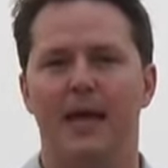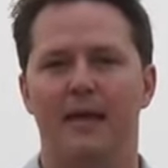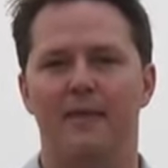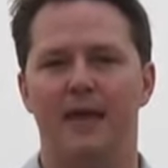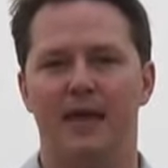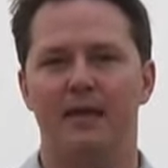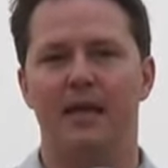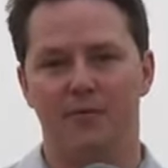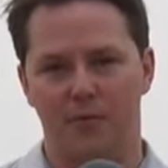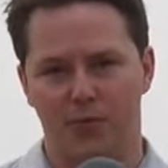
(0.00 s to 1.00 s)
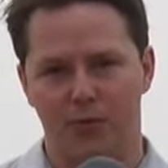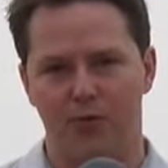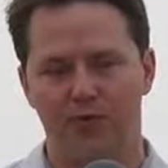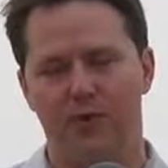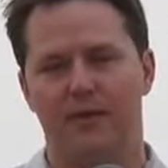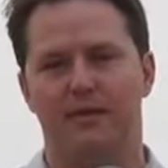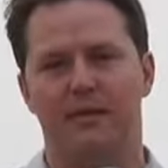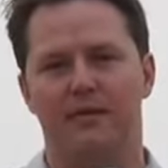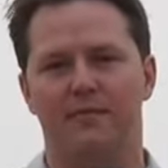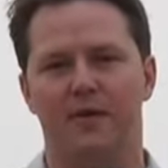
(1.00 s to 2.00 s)
And then, if approved with
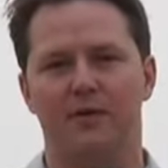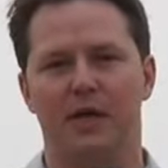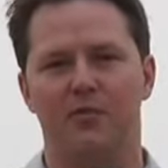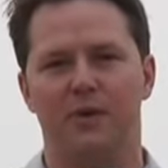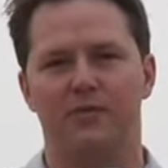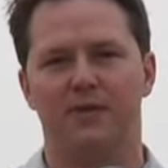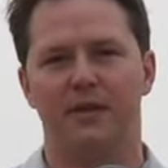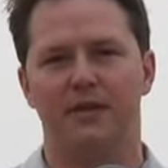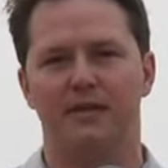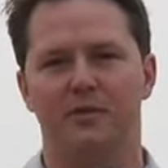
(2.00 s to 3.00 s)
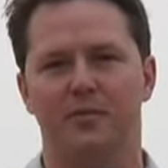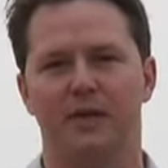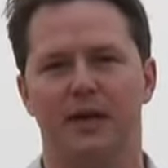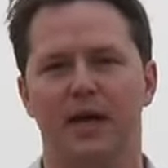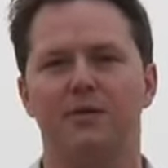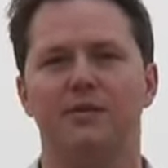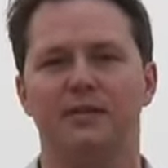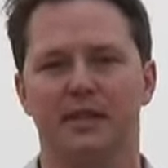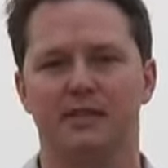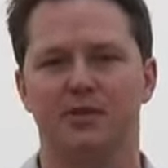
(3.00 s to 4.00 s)
the federal government funding, there'll be a $106
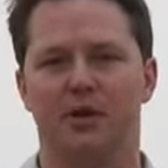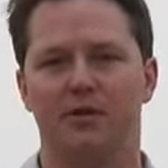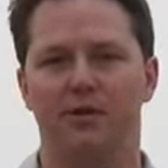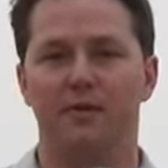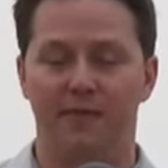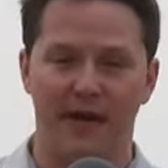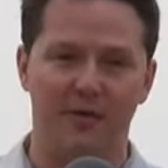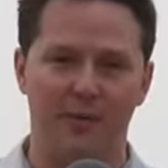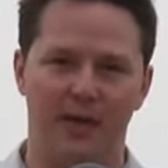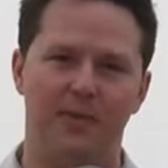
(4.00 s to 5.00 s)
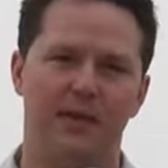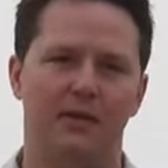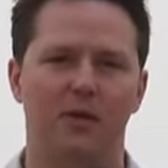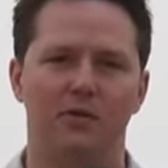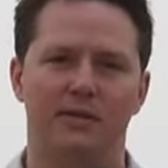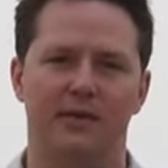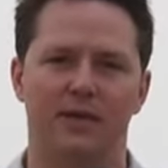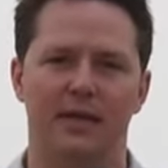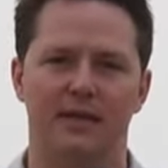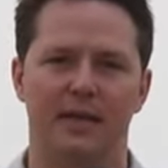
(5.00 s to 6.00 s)
final payment that goes
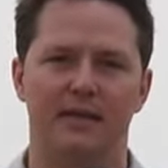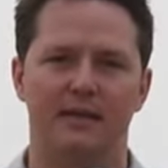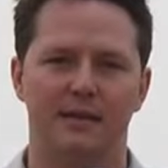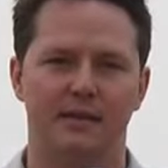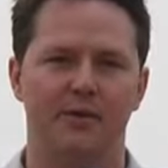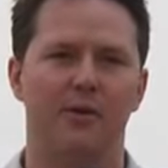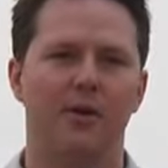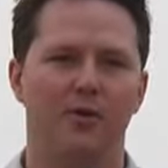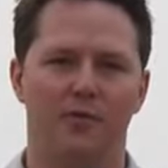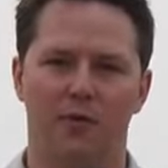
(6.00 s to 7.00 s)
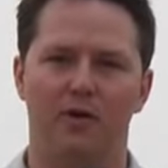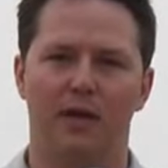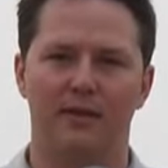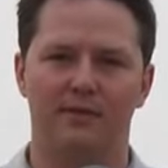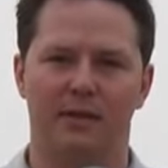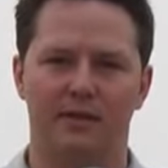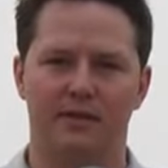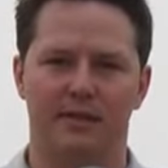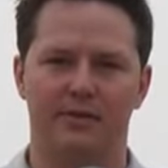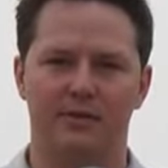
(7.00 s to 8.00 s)
out at the end of the year for our livestock
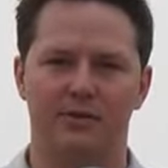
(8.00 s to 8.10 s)
sector.